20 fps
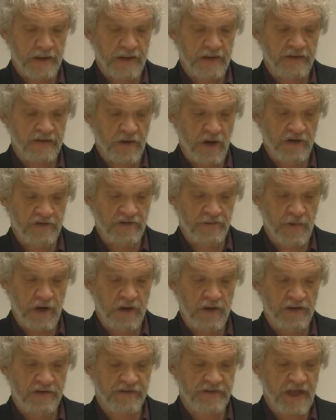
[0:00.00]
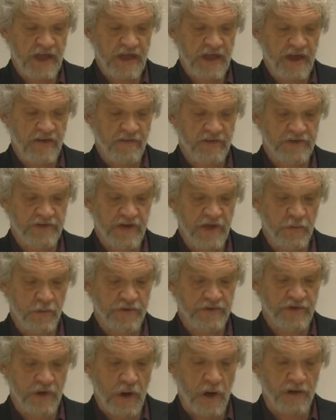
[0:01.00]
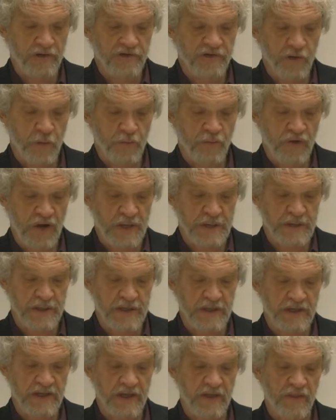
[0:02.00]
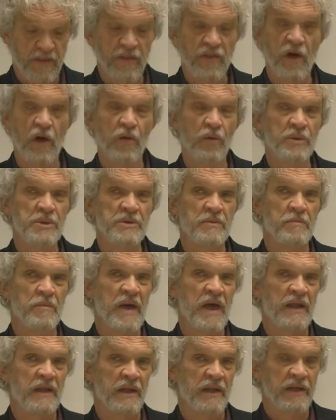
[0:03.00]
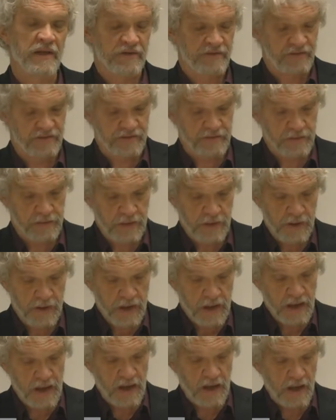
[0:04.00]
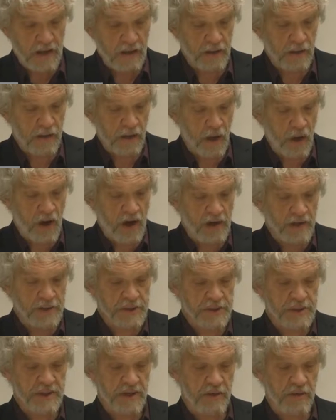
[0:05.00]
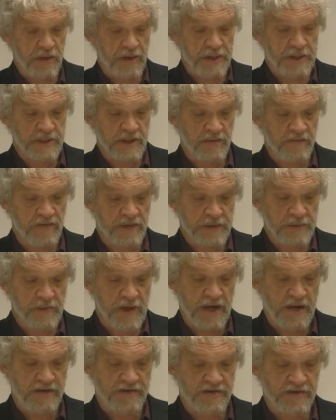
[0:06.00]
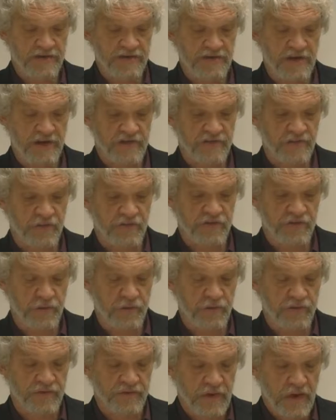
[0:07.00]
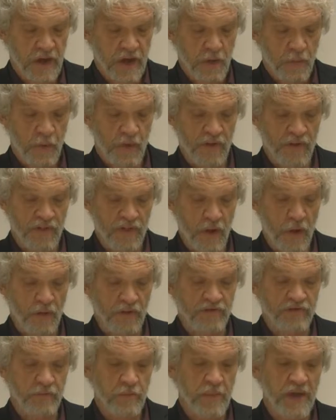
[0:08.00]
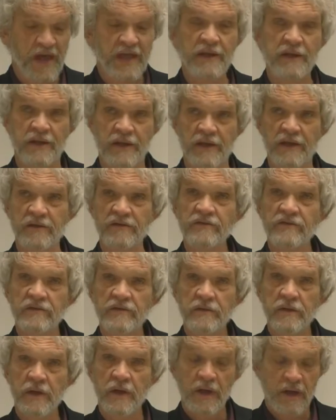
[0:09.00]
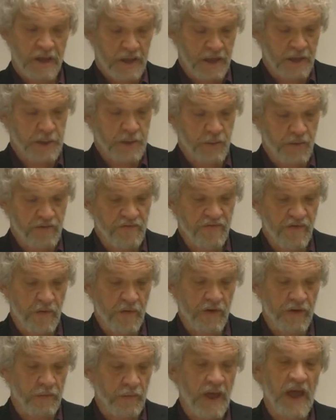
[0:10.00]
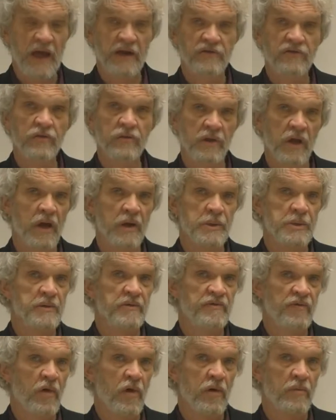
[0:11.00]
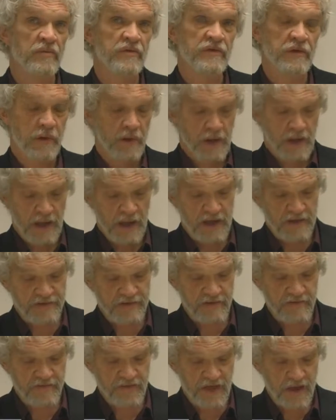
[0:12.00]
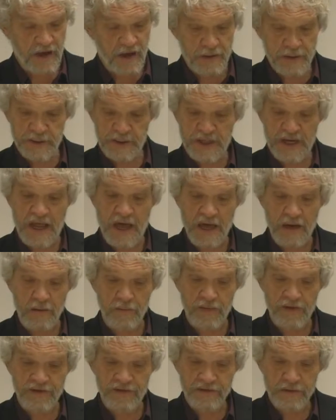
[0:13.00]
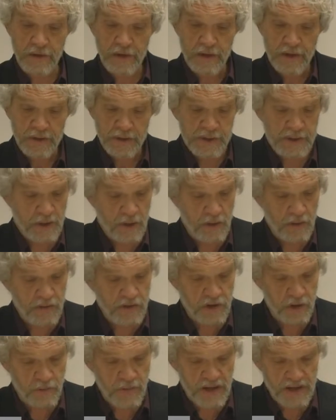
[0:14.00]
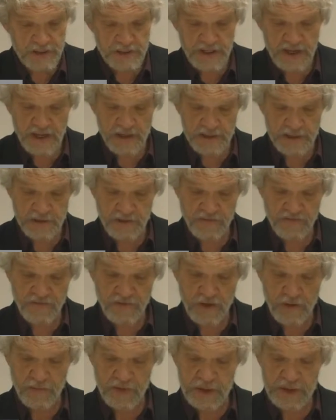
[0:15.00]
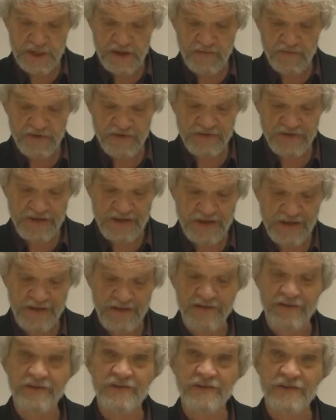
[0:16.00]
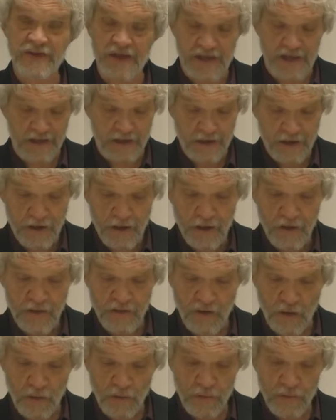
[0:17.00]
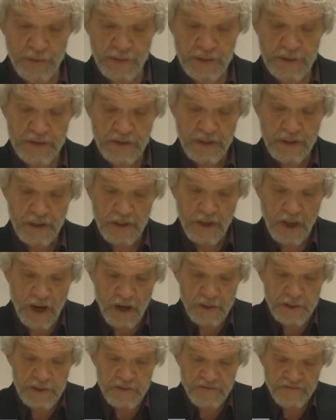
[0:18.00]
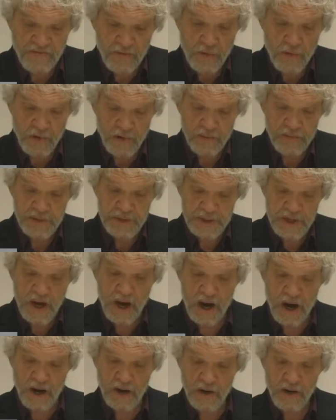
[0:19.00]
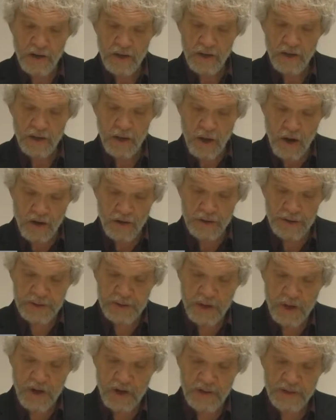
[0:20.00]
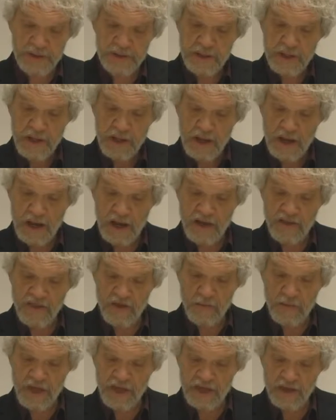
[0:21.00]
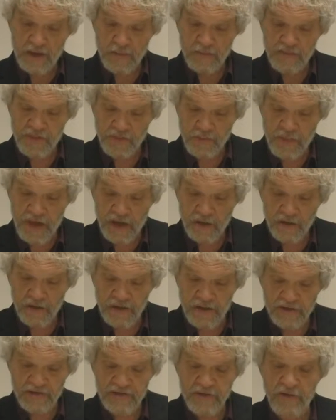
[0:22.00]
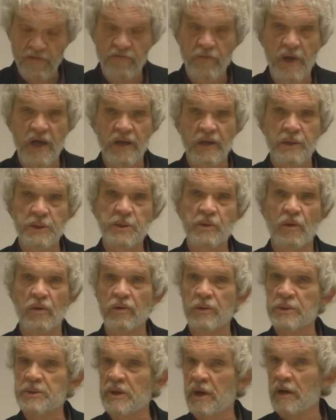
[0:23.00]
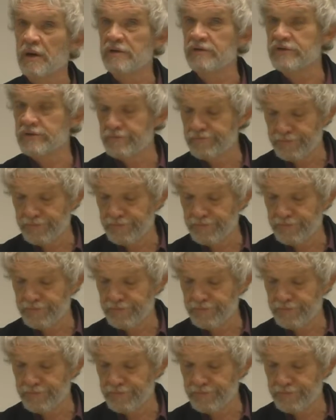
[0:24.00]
it talks about his naivety was also present in those medleys, long series of his many successful tunes. Well, those medleys is referring back to larger forms, as if they are synonymous. So your best answer for number 17 is C. Those larger forms are longer songs that make up the melodies of many shorter songs.